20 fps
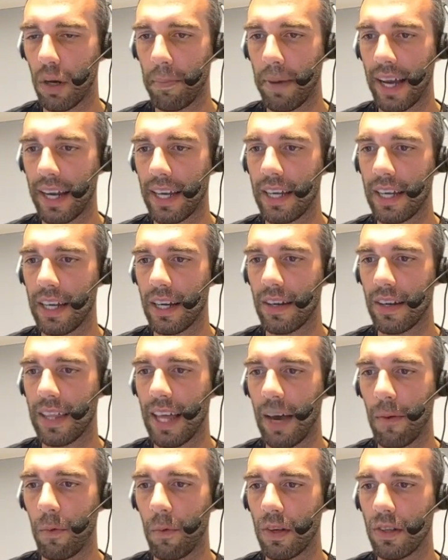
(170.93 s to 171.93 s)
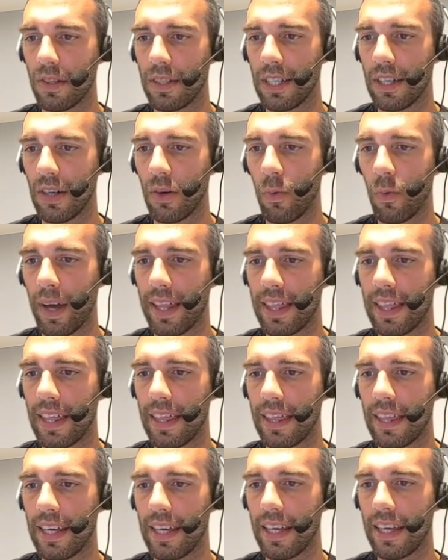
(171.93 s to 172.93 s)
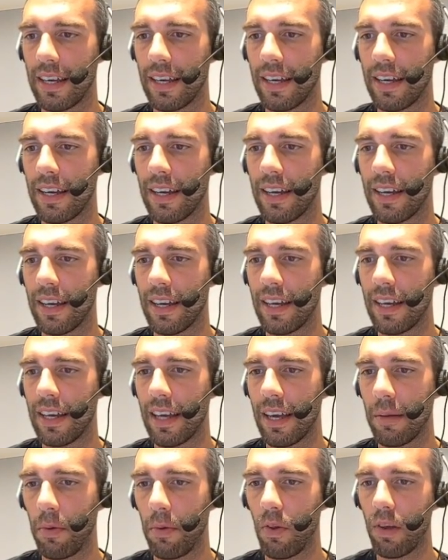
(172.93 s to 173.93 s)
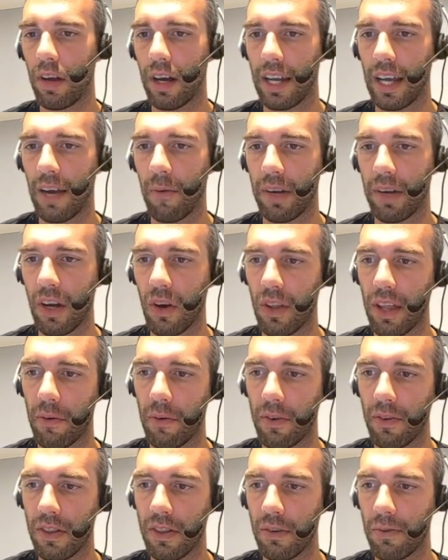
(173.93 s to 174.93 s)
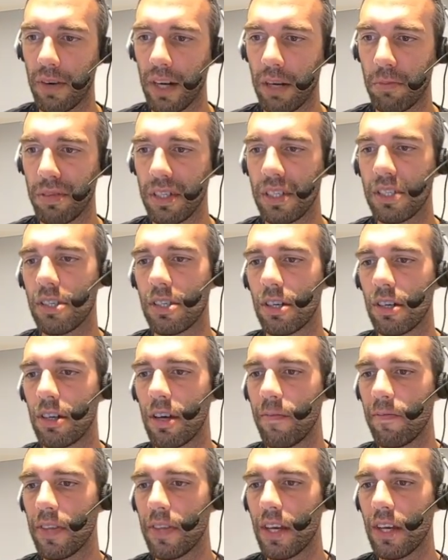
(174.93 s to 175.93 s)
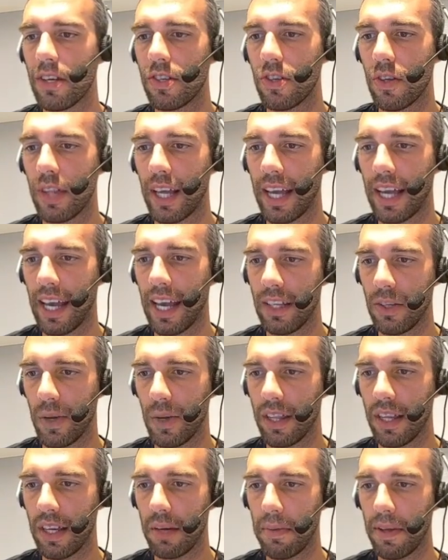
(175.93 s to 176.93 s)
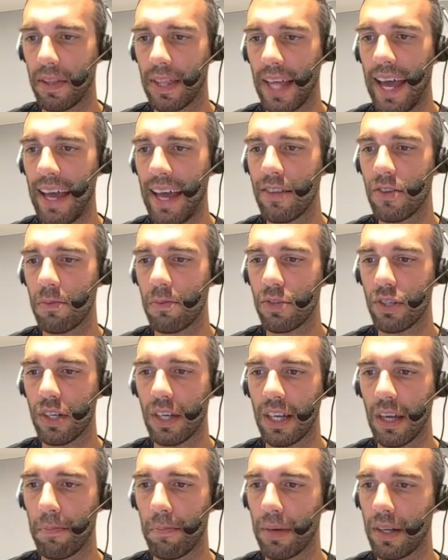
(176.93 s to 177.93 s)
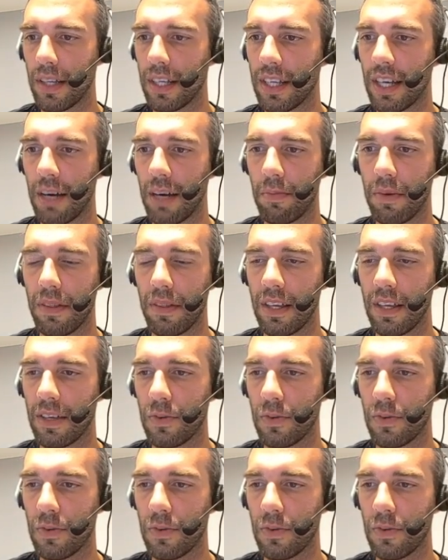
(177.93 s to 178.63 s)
Drill Peck here that will deal with the Empoleon. And we know that they're running Blizzard, so they can't do anything about that. So I'm just going to keep building up.